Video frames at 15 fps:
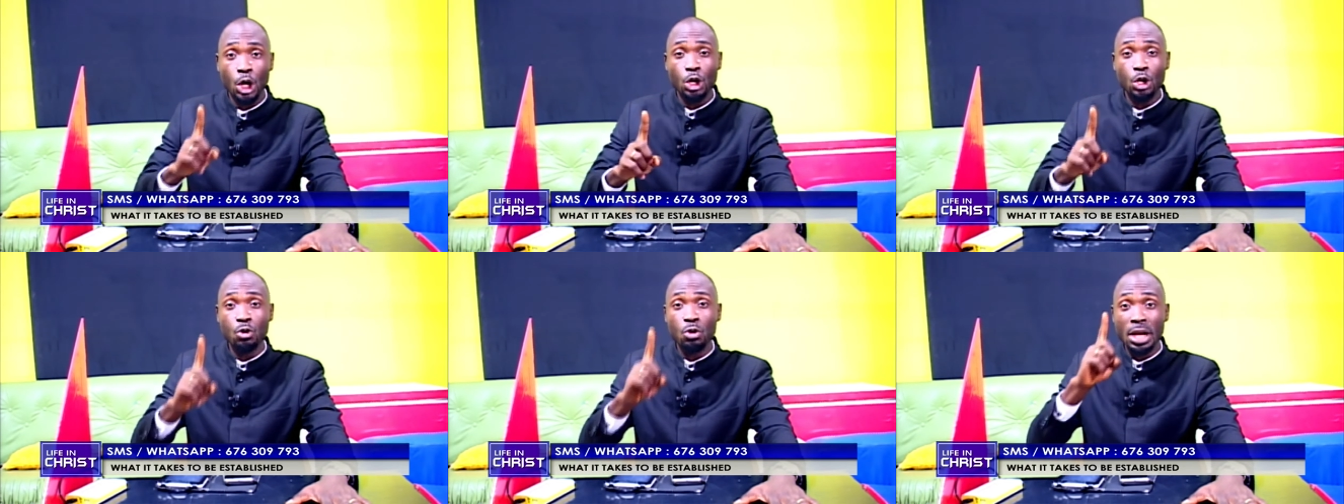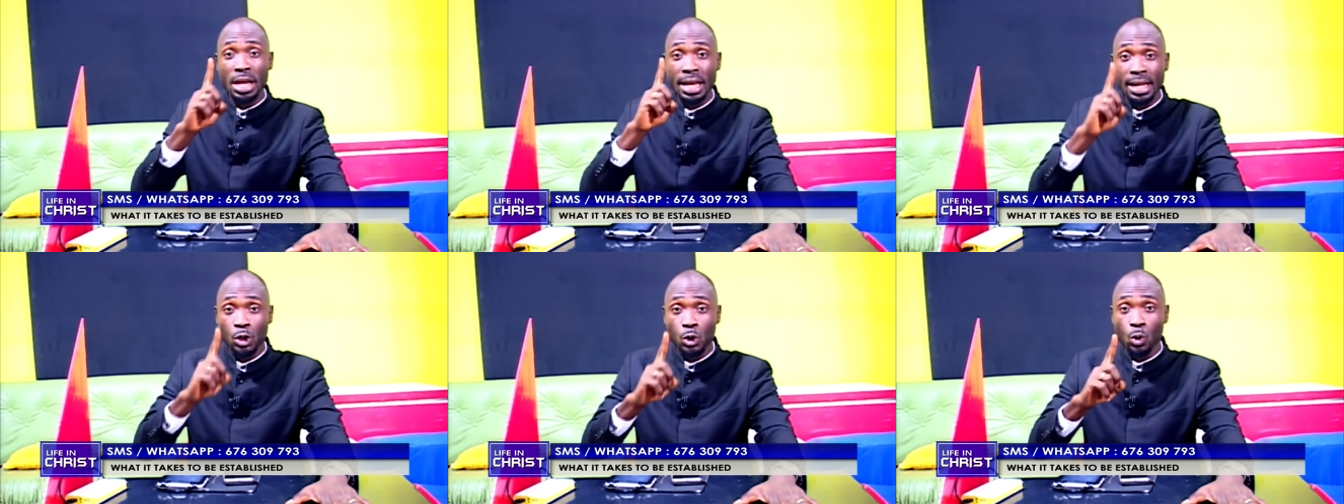you
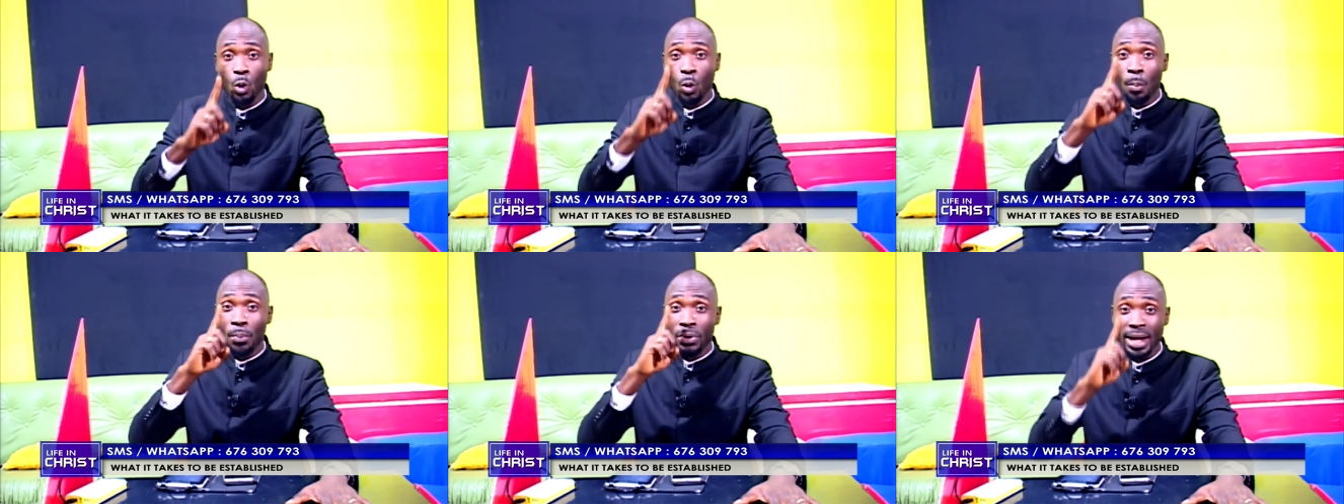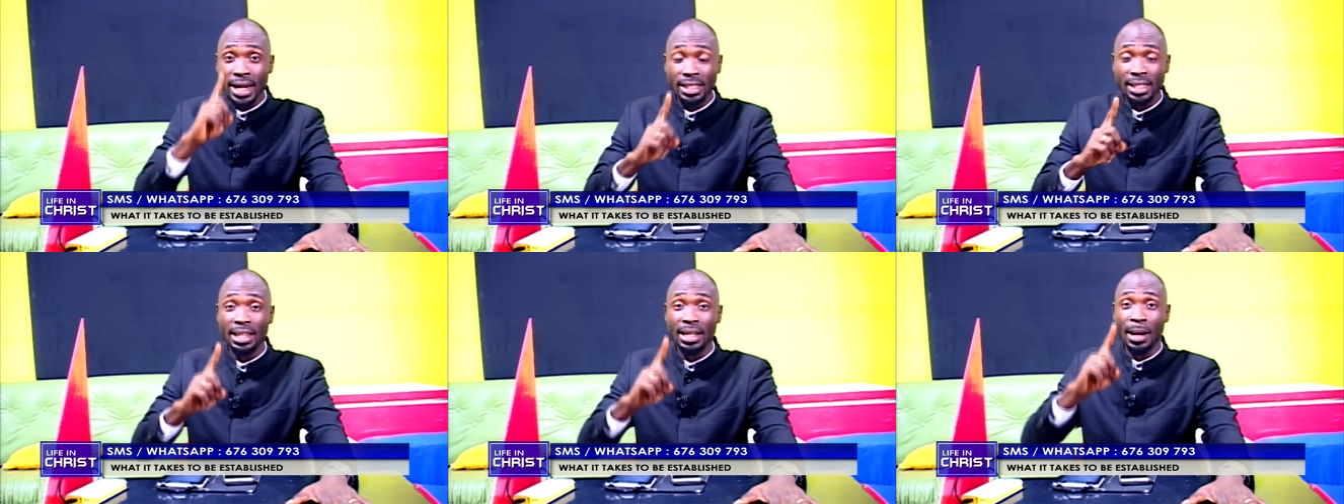need to
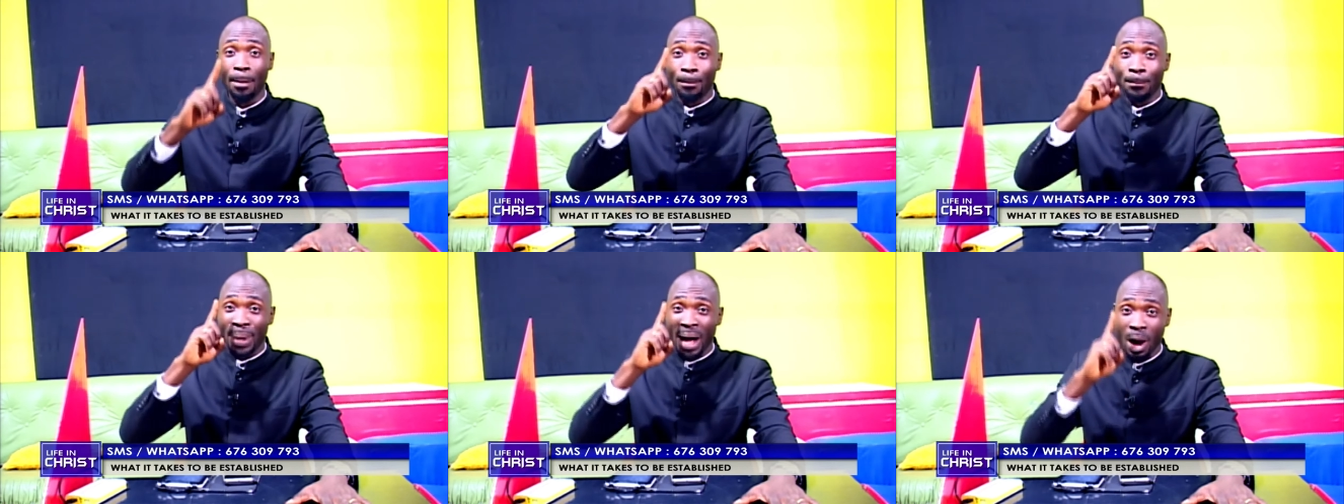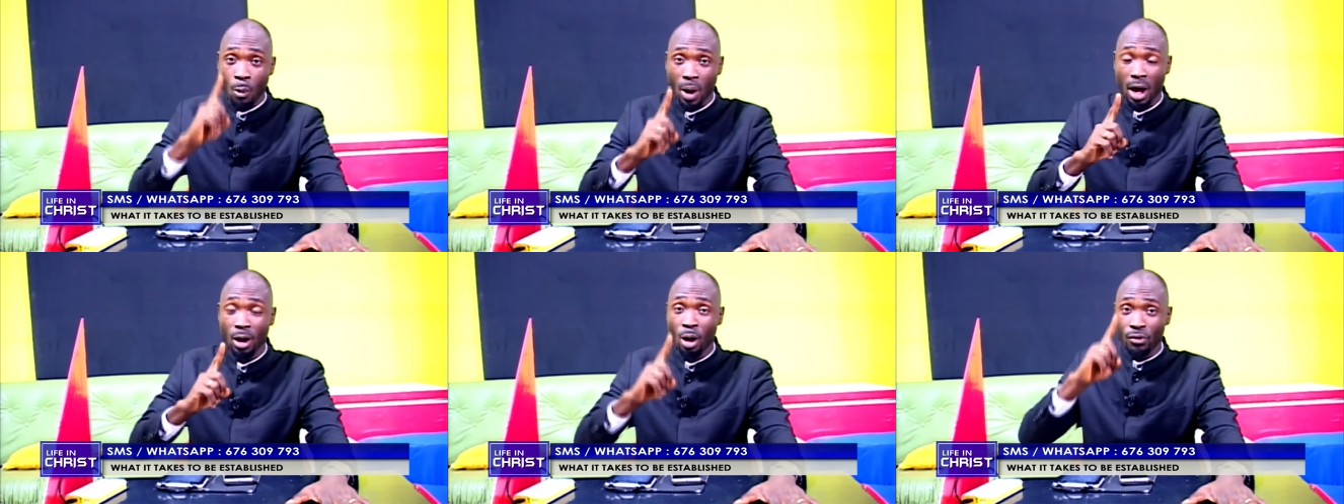operate in the
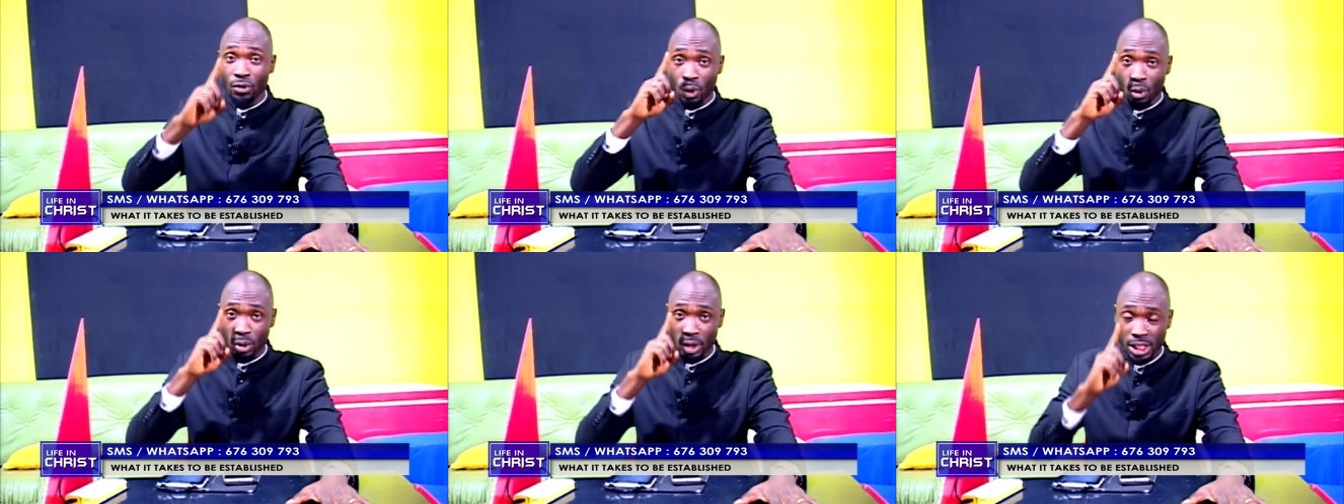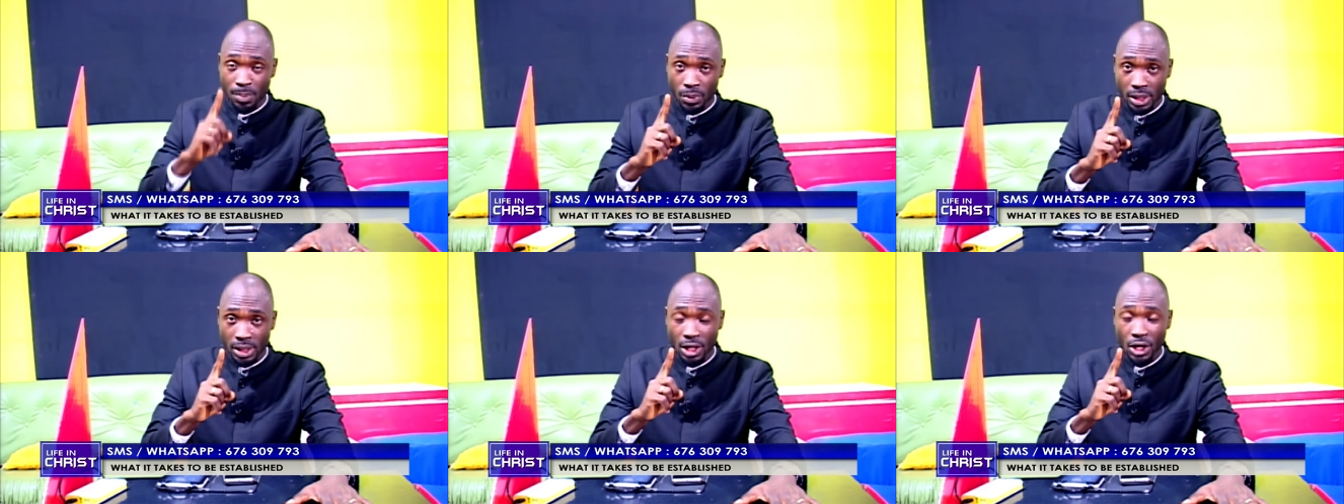power of the Holy
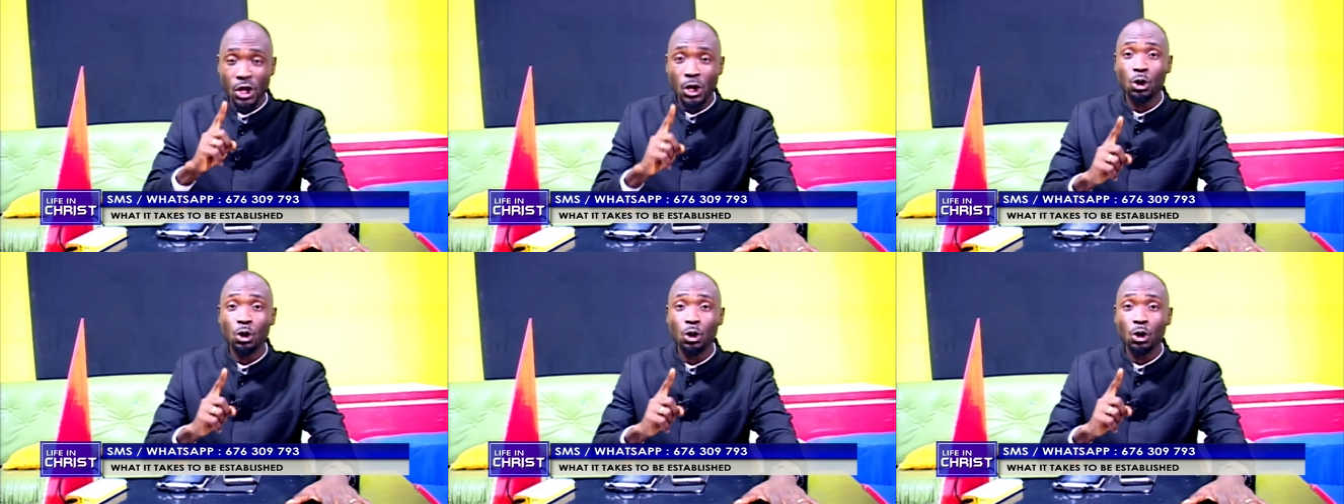Spirit.